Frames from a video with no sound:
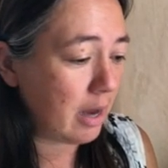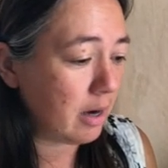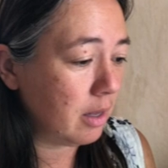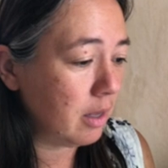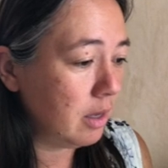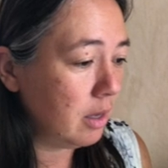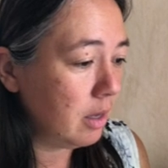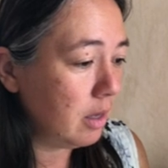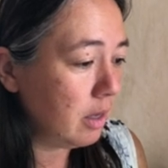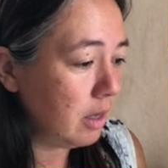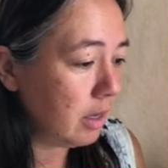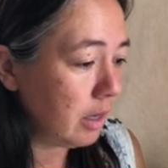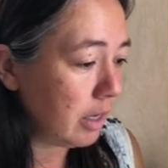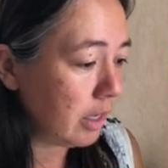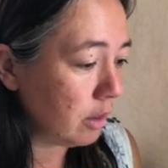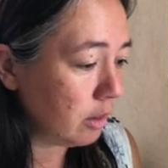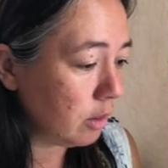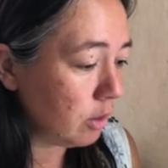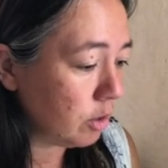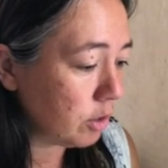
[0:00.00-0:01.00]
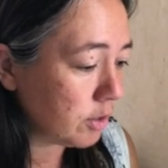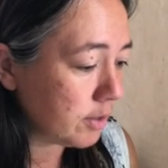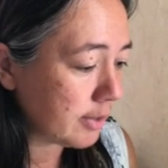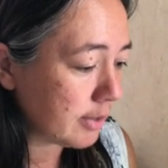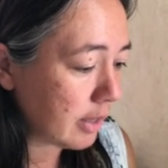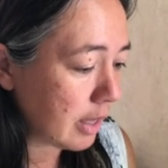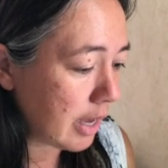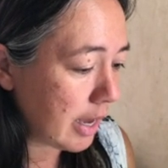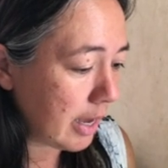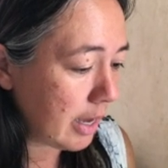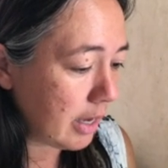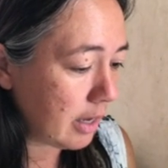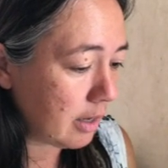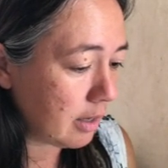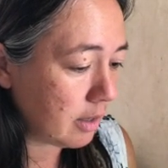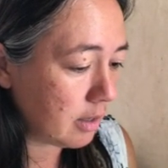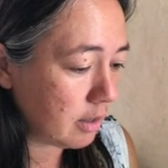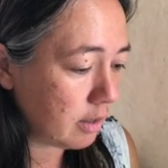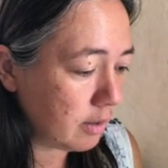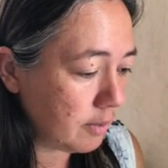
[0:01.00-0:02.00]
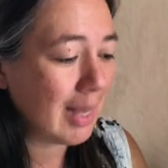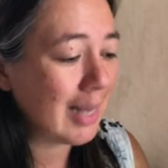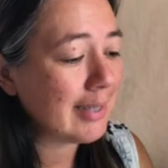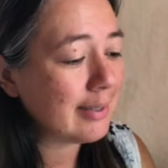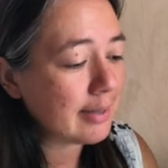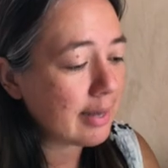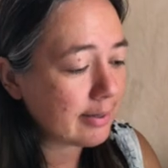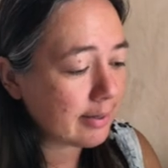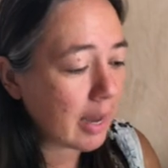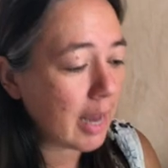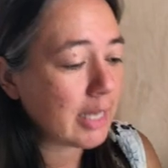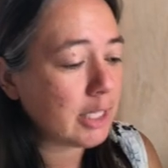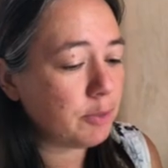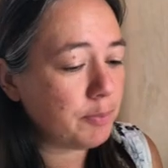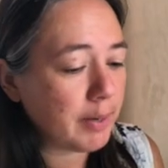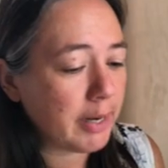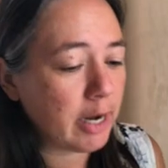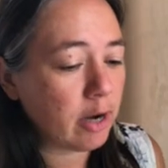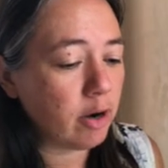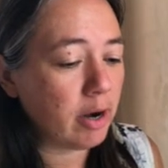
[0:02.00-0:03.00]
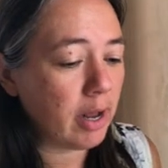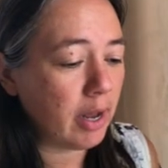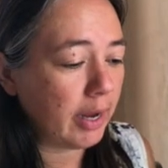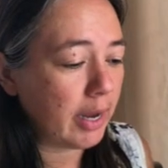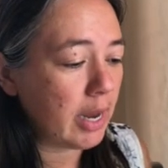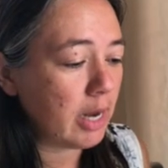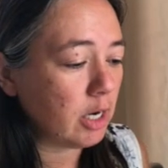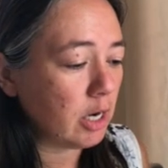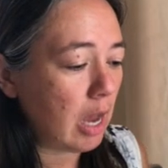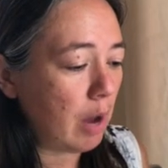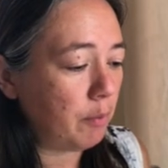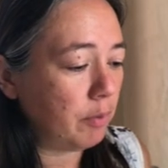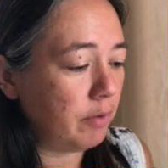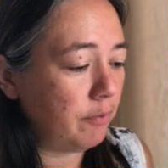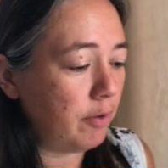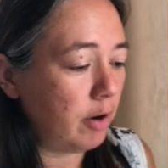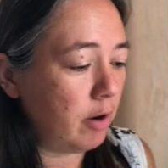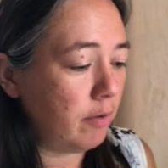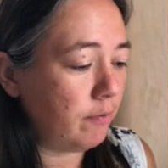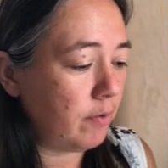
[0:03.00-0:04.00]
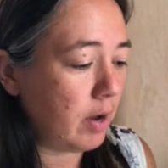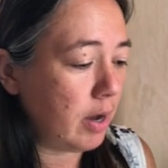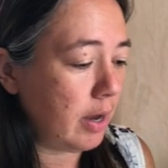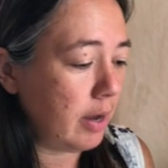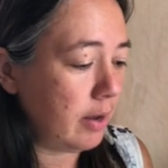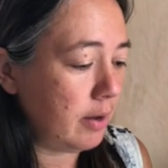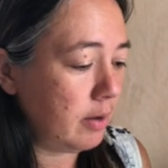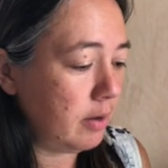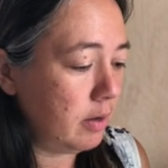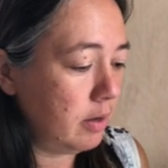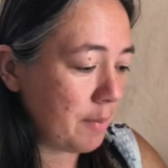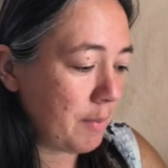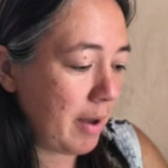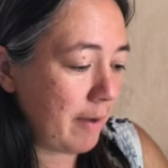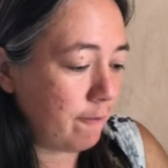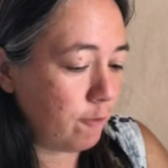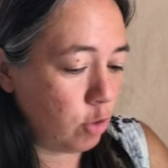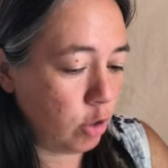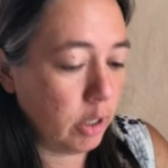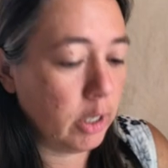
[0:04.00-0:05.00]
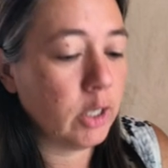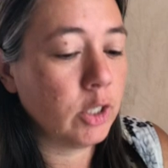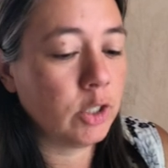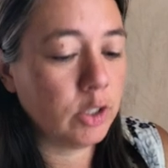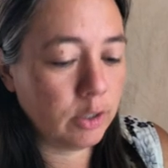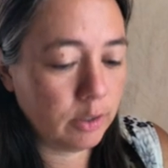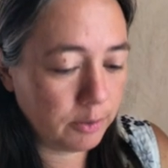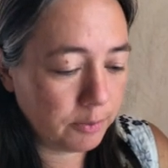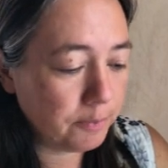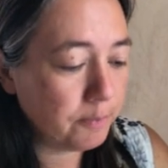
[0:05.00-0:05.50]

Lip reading: at. It looks like, it says high speed internet. Again, I would verify semi-furnished.